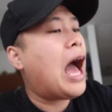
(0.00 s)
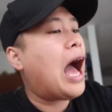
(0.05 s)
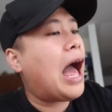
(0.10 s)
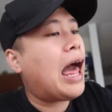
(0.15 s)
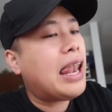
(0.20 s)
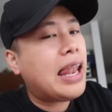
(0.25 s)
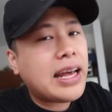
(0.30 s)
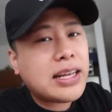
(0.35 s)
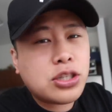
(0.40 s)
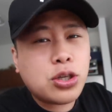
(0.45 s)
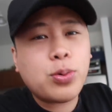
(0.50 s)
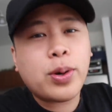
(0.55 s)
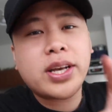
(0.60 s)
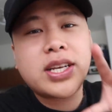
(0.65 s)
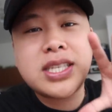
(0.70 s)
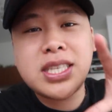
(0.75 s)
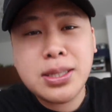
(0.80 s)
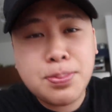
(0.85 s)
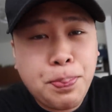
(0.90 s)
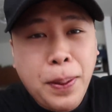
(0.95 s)
I like to
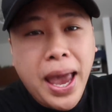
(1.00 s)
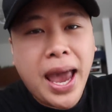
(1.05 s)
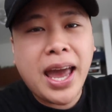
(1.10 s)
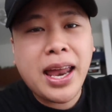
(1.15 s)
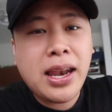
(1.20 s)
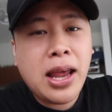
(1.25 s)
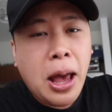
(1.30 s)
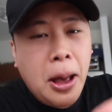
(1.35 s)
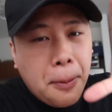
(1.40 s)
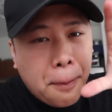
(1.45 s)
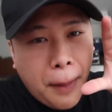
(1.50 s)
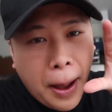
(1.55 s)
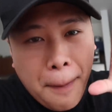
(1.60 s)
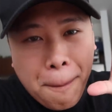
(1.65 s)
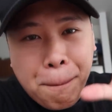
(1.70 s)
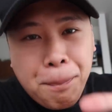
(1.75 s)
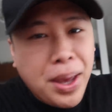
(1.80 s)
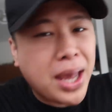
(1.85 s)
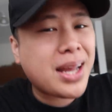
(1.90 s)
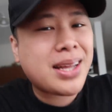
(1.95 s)
expand my
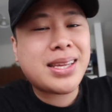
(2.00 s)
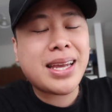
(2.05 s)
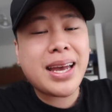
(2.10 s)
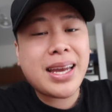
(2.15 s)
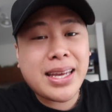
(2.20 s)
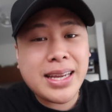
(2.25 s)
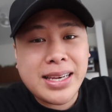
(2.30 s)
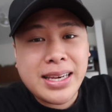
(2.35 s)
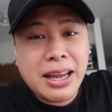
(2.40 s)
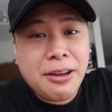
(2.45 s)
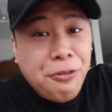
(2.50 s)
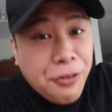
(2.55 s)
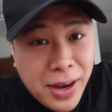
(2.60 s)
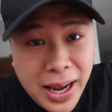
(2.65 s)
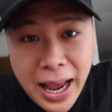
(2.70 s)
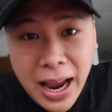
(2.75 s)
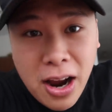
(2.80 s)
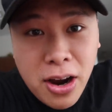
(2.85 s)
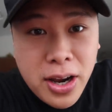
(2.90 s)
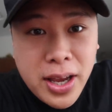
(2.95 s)
big dick in
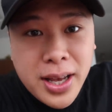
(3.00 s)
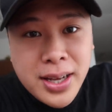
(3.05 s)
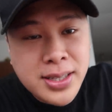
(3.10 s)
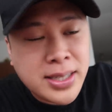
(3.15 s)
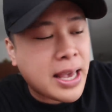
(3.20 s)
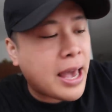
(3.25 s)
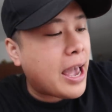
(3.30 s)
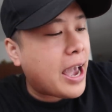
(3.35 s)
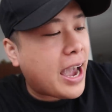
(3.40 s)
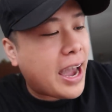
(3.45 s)
different areas,